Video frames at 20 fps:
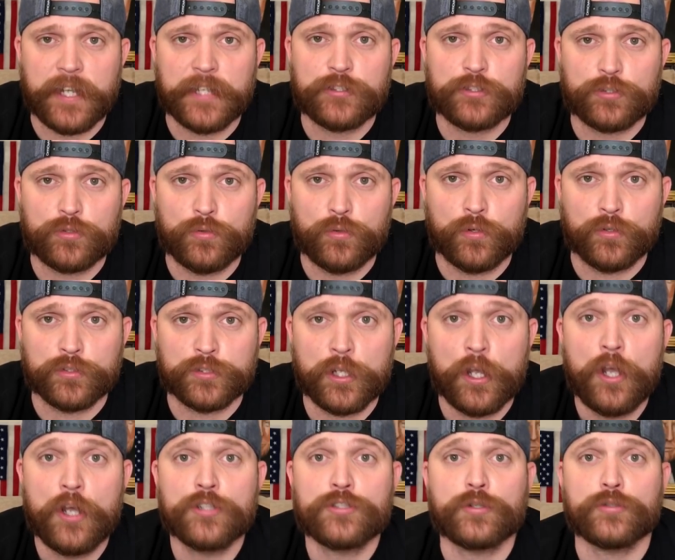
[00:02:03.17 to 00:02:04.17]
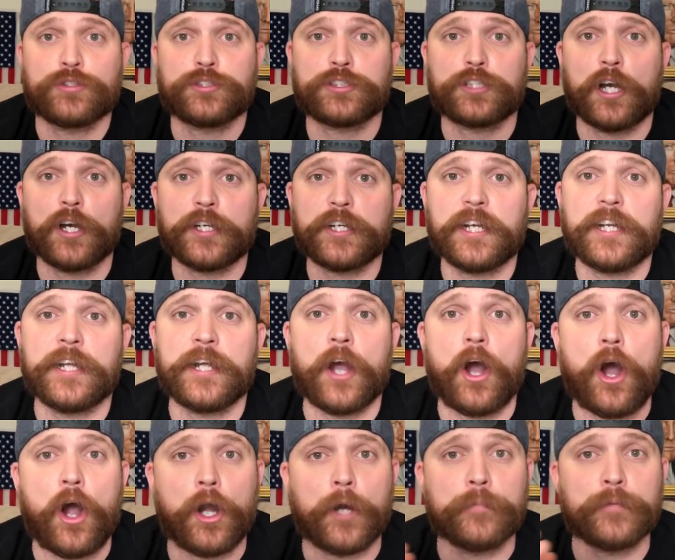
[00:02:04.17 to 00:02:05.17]
at schools. So start getting
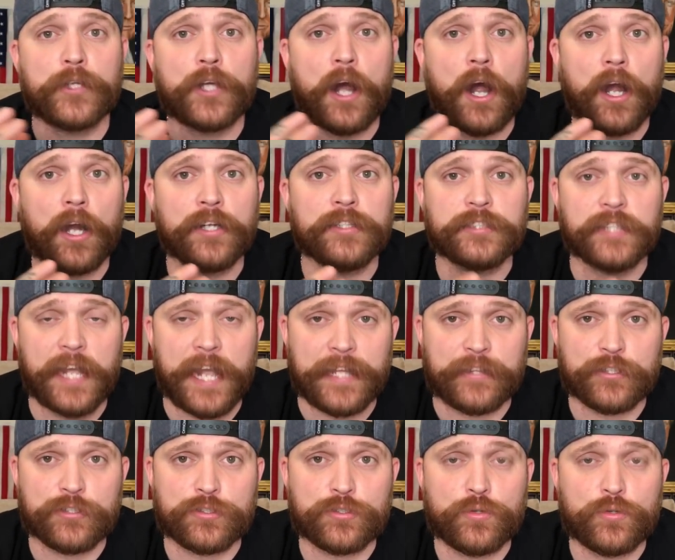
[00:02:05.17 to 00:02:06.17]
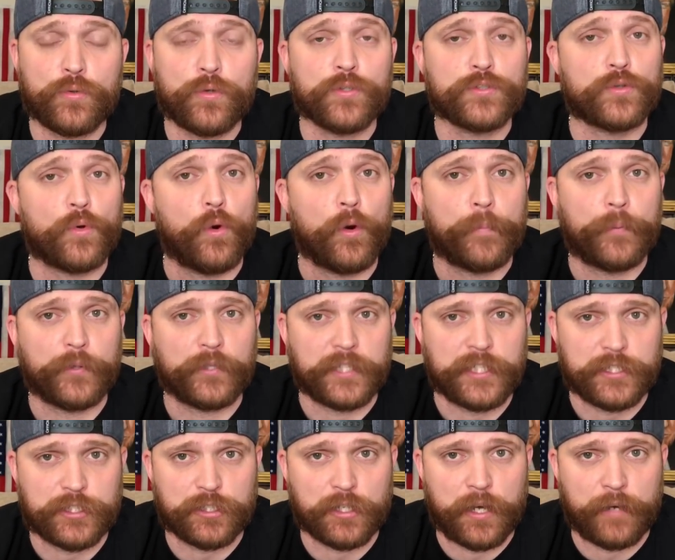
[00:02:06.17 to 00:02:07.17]
armed guards at the schools or
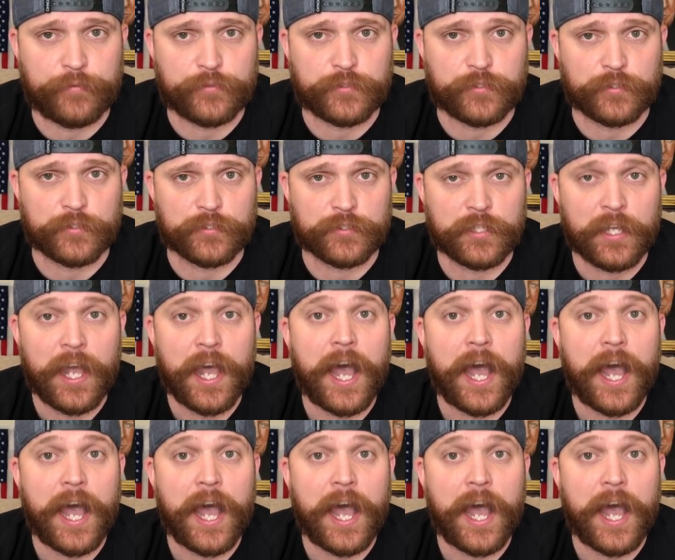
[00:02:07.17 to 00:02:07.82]
police officers.